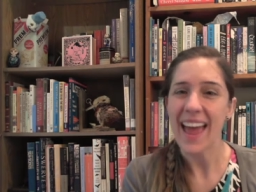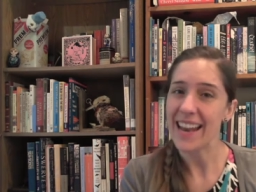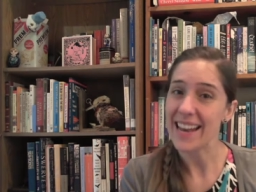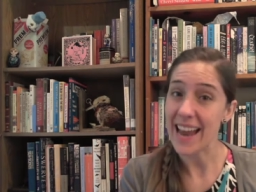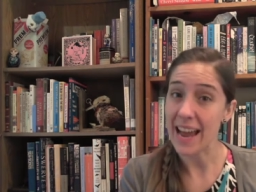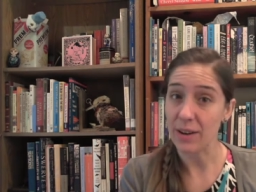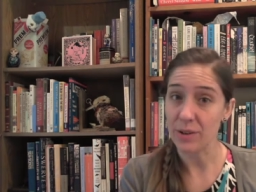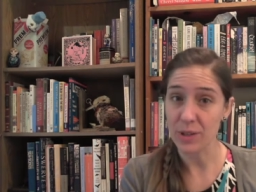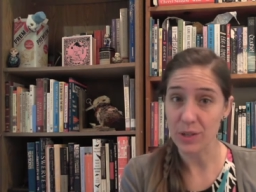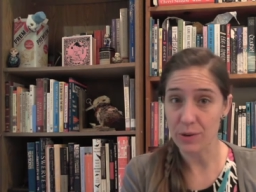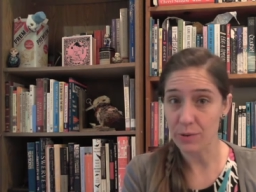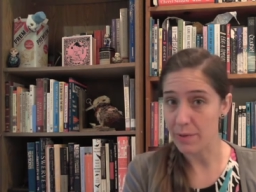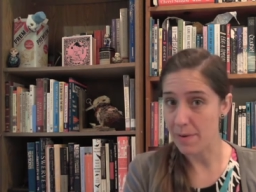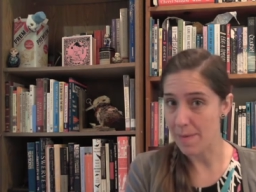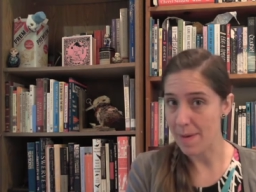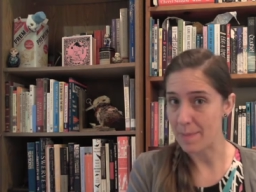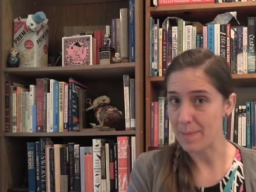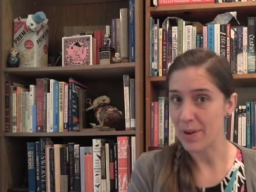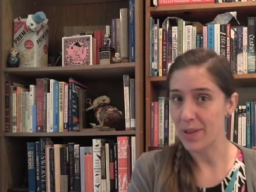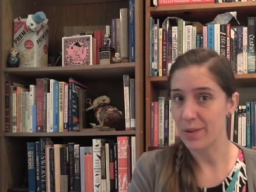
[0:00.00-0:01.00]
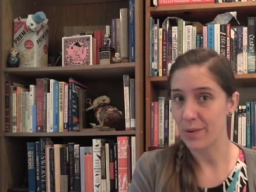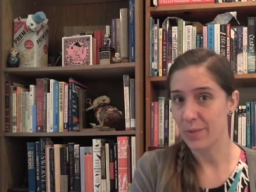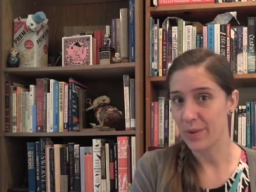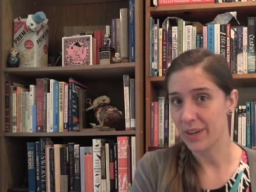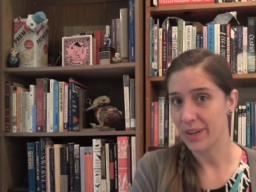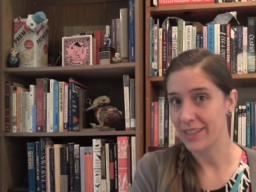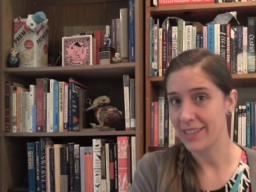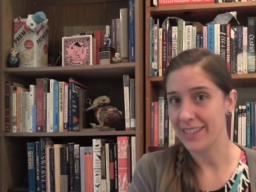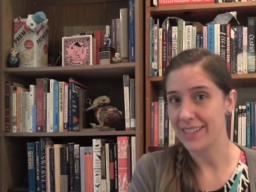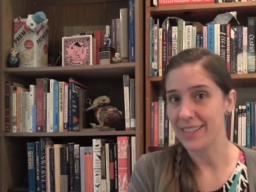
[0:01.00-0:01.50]
And now, do you remember the
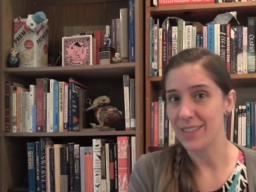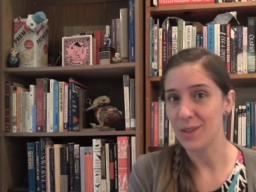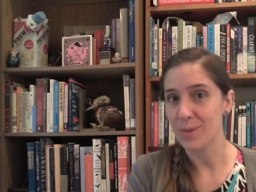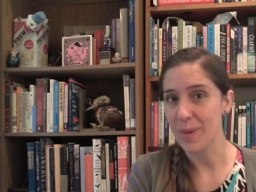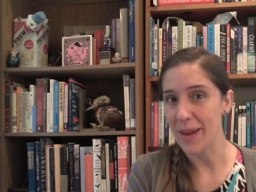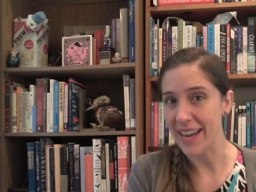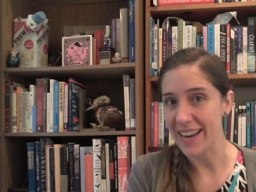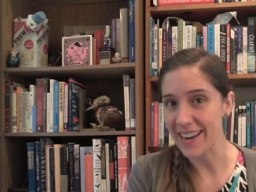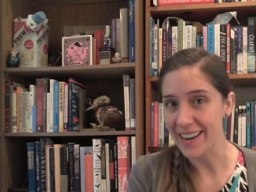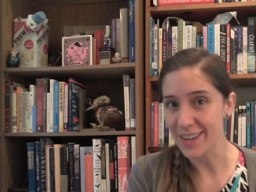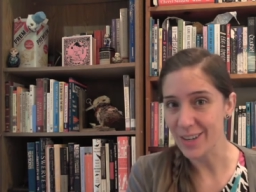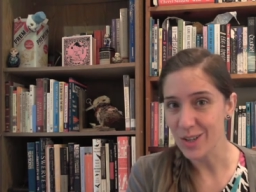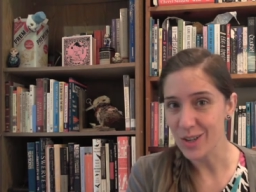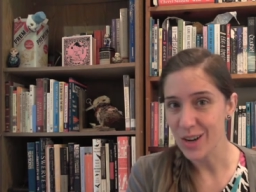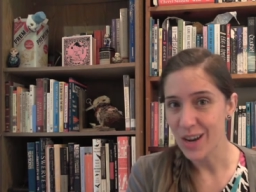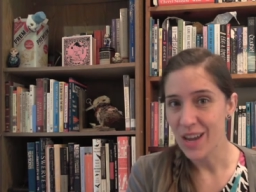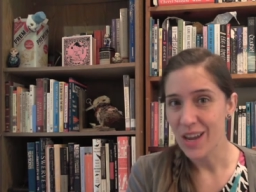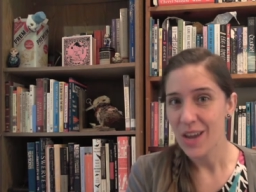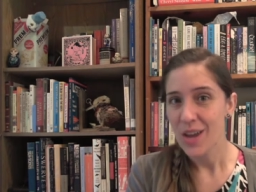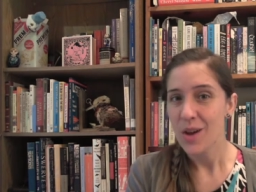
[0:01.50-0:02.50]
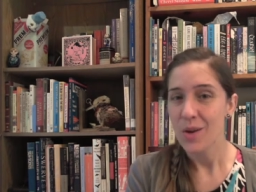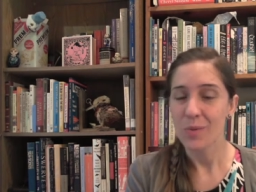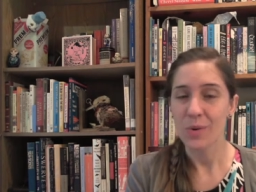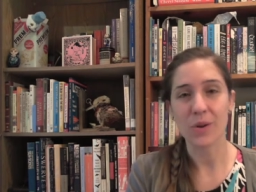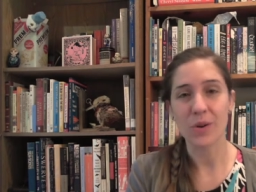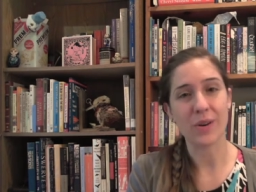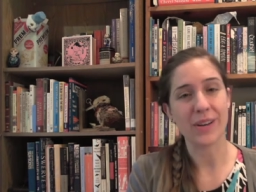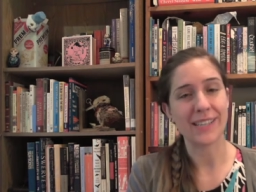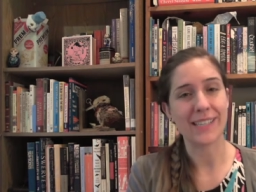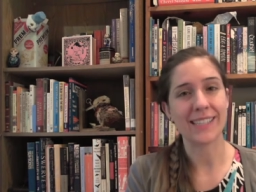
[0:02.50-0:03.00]
words in Spanish?
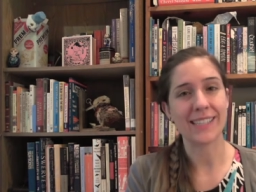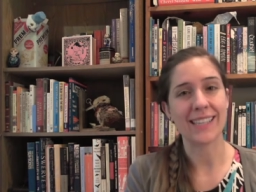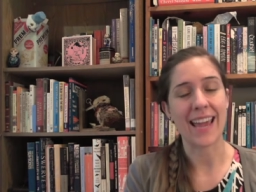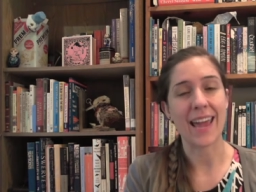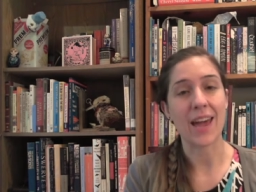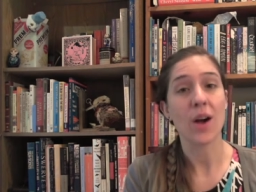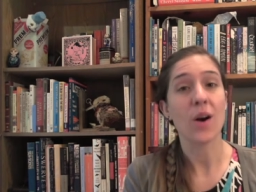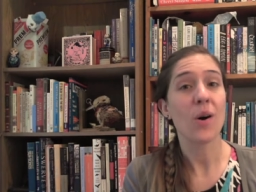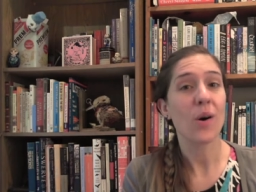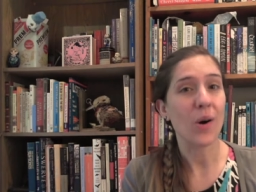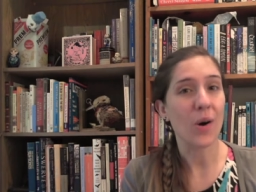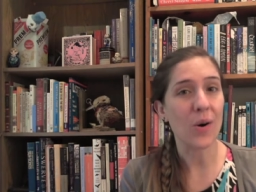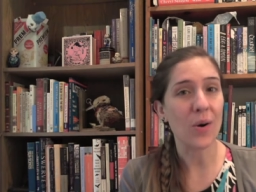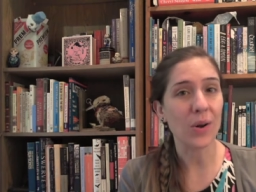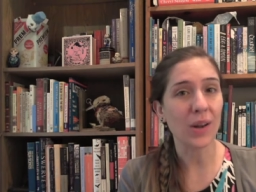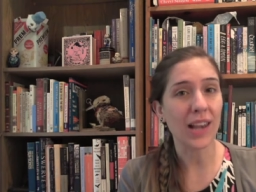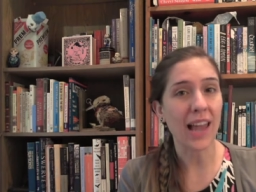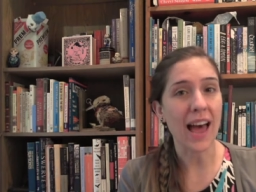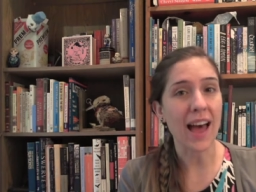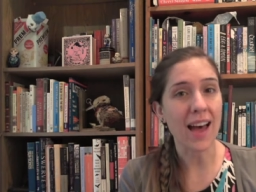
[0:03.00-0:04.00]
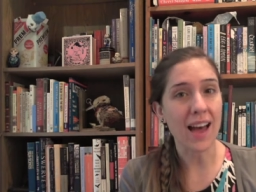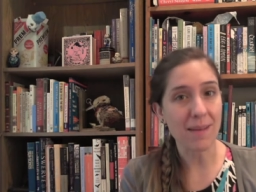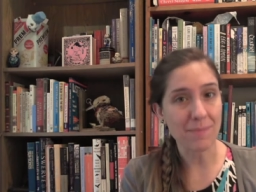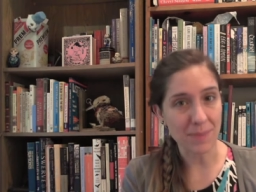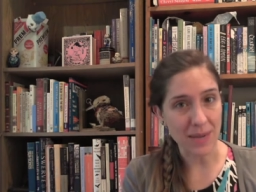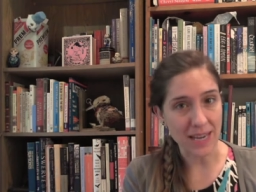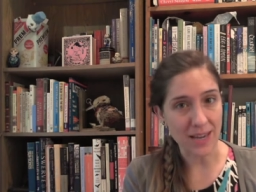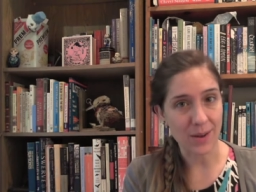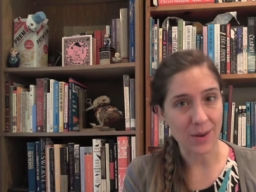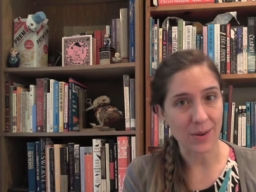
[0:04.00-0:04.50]
We're going to say, hola
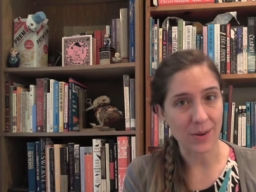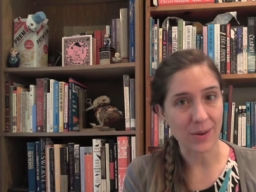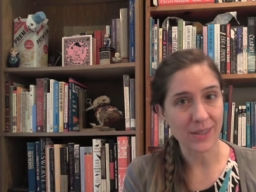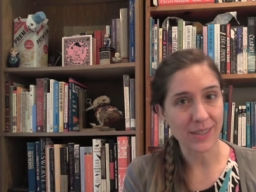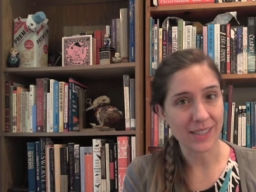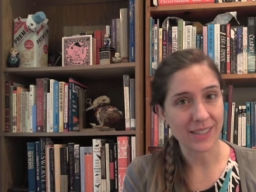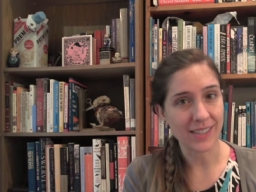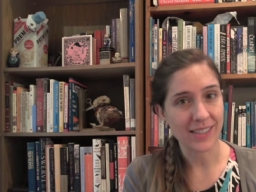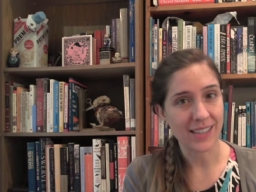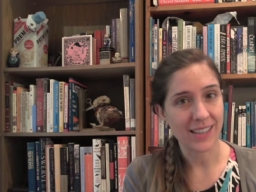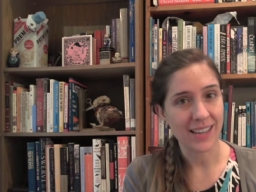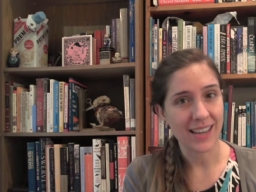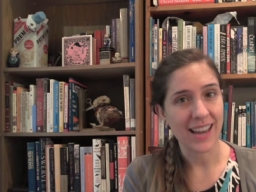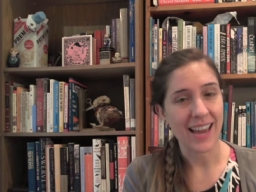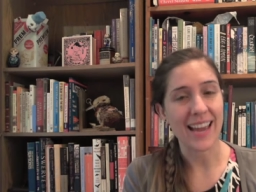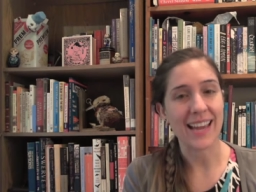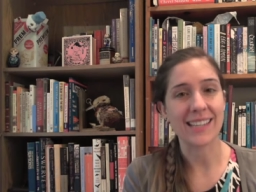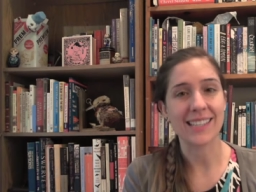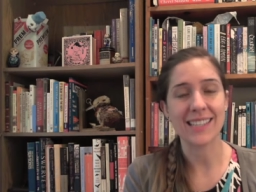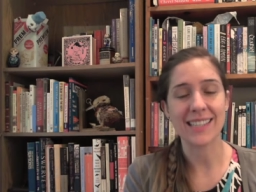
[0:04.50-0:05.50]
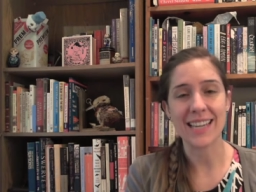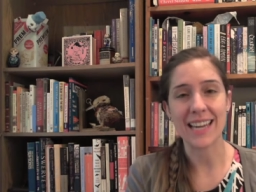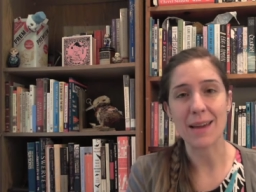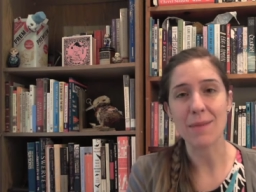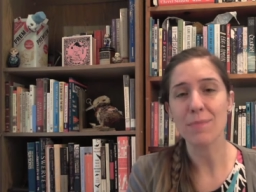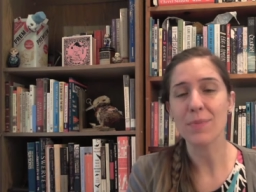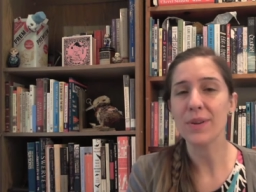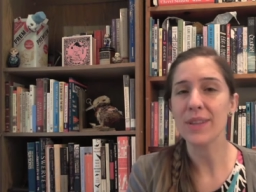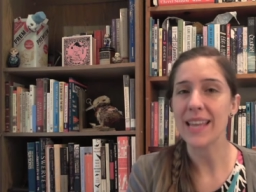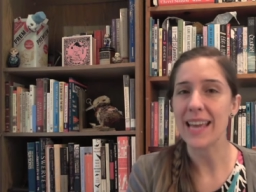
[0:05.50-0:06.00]
amigos, Es
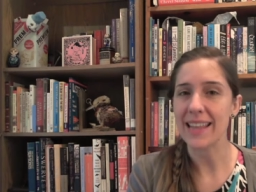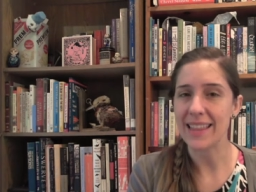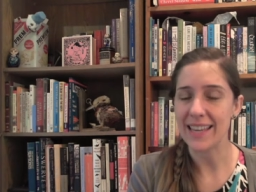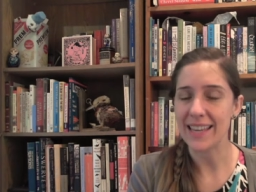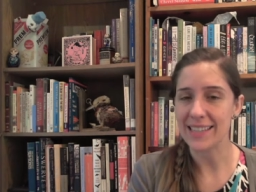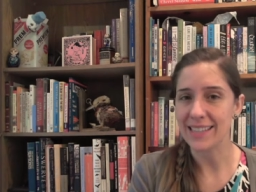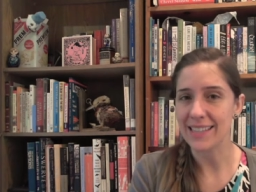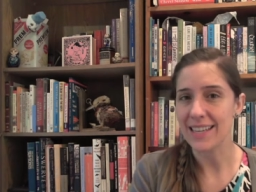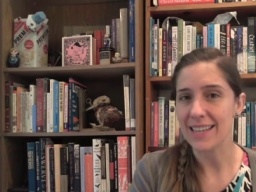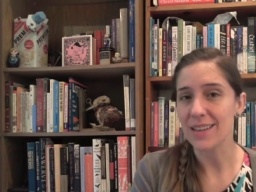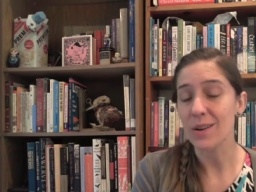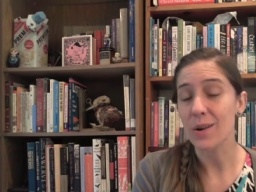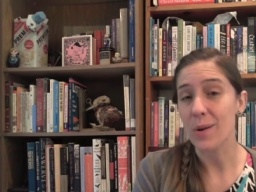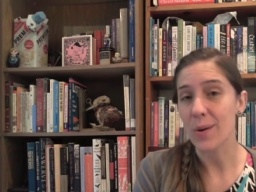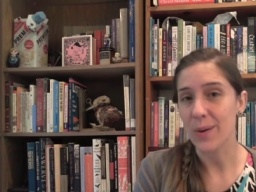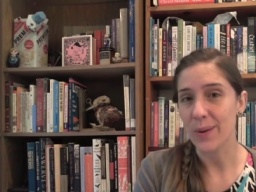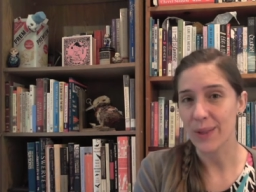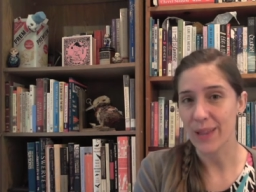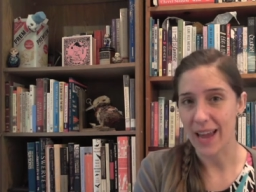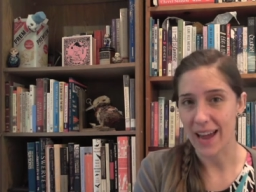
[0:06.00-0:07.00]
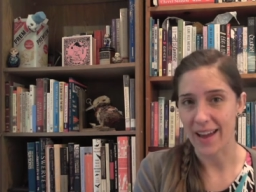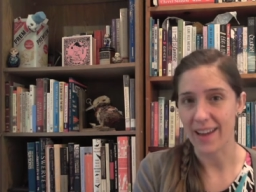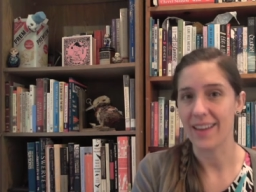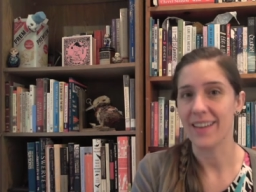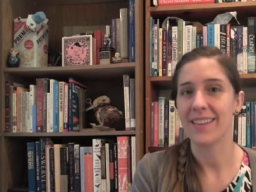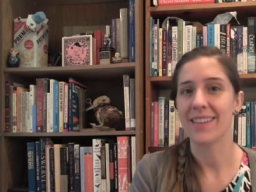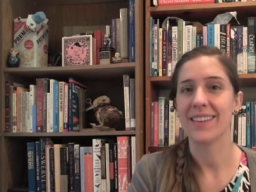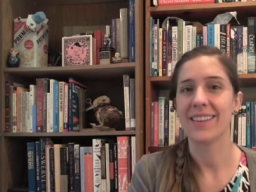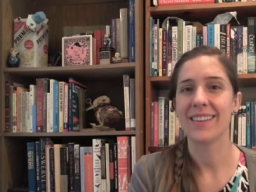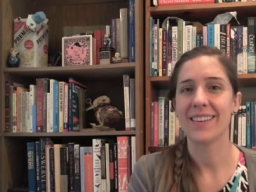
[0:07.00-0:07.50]
tiempo de decir
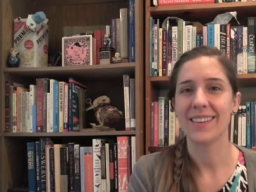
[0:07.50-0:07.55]
hola.